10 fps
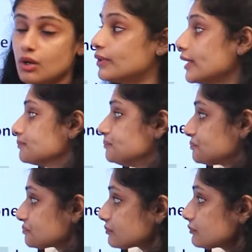Okay,
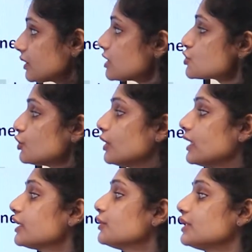so
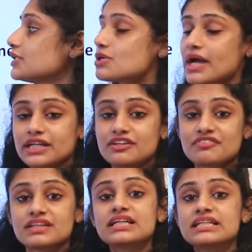here you need to
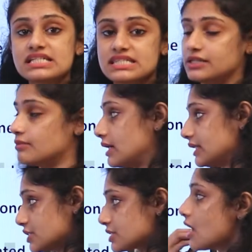identify the
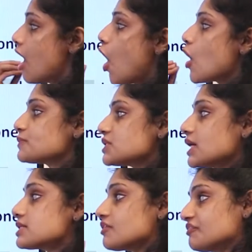disadvantages. Option
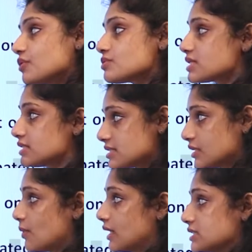A is of course a
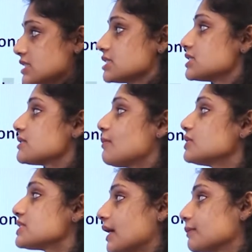disadvantage, as it is
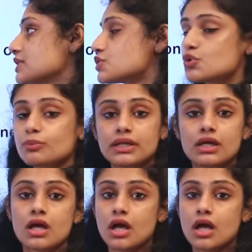about time consuming.